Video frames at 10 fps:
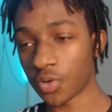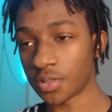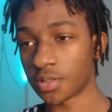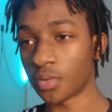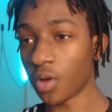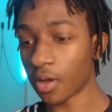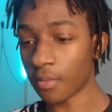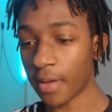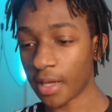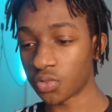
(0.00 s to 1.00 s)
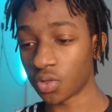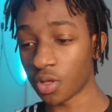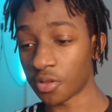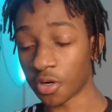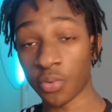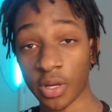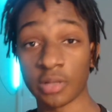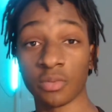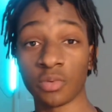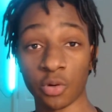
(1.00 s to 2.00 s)
is Joris and welcome back to another
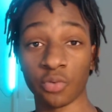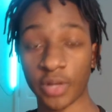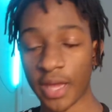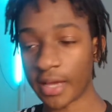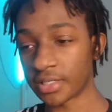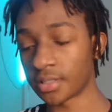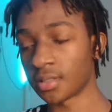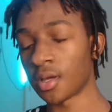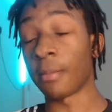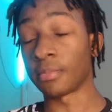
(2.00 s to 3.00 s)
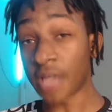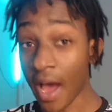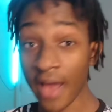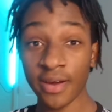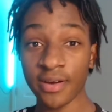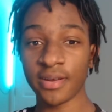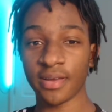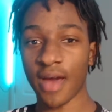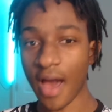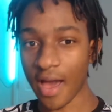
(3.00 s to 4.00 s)
quick little reaction. I'm tired.
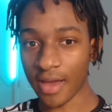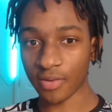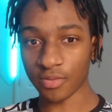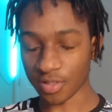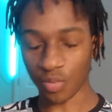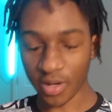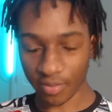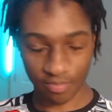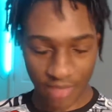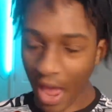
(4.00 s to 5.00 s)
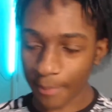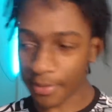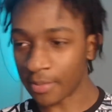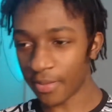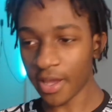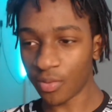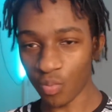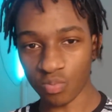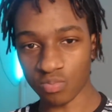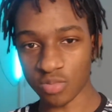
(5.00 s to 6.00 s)
I just want to hop in bed
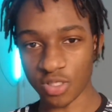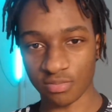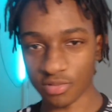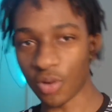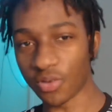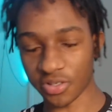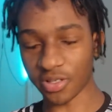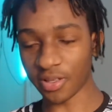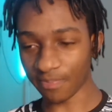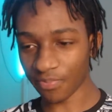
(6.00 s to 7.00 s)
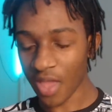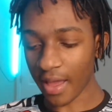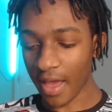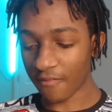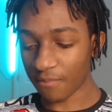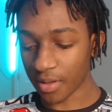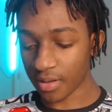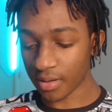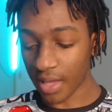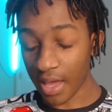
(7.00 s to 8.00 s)
and just go to sleep. I have
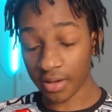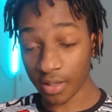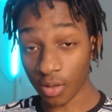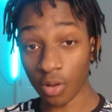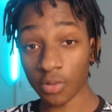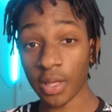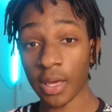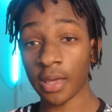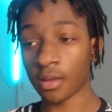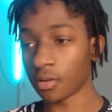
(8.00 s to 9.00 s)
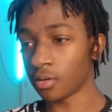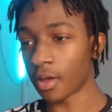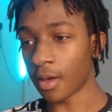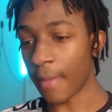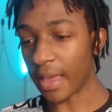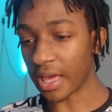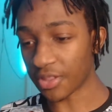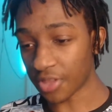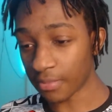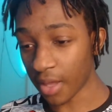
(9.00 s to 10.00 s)
been editing all day, uh,
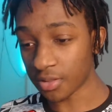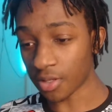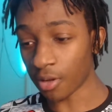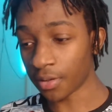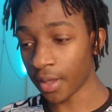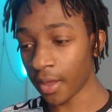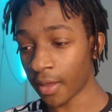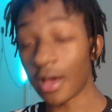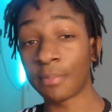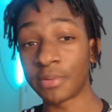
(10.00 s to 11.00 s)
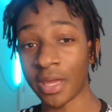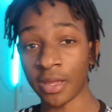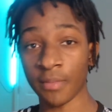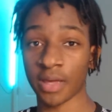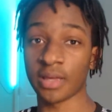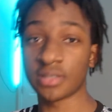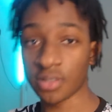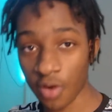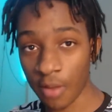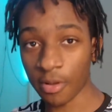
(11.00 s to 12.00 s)
making thumbnails all day, updating my
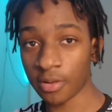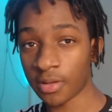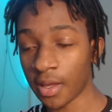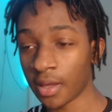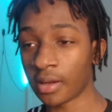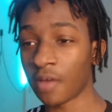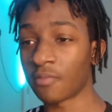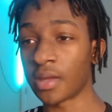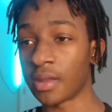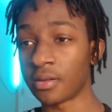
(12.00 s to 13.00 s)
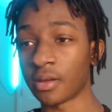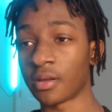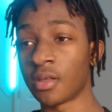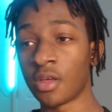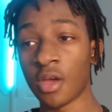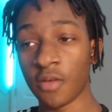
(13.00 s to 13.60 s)
Instagram all day, and I've been editing